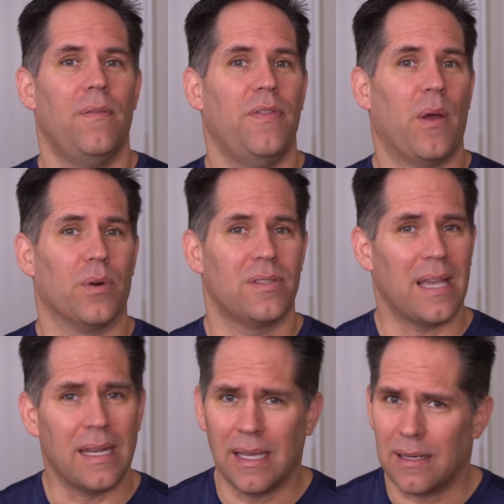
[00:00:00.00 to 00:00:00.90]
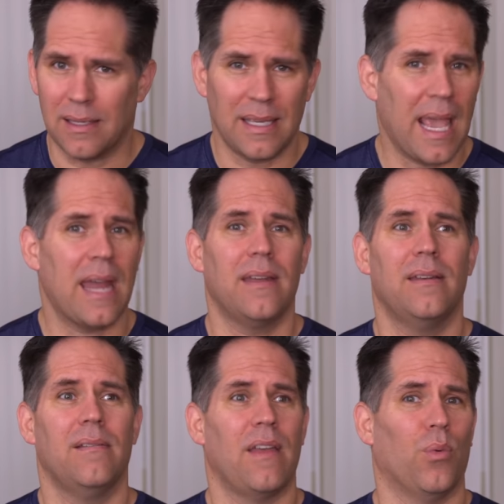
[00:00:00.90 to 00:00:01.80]
They were sending it into
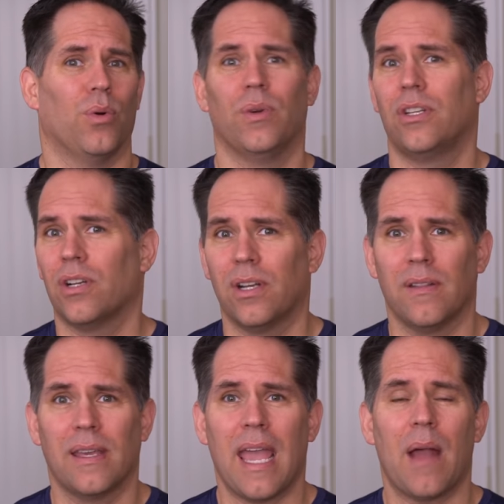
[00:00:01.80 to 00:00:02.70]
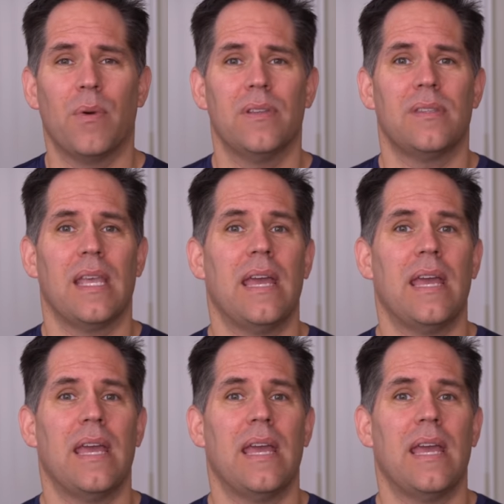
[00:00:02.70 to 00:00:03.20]
Canon, they were returning the cameras,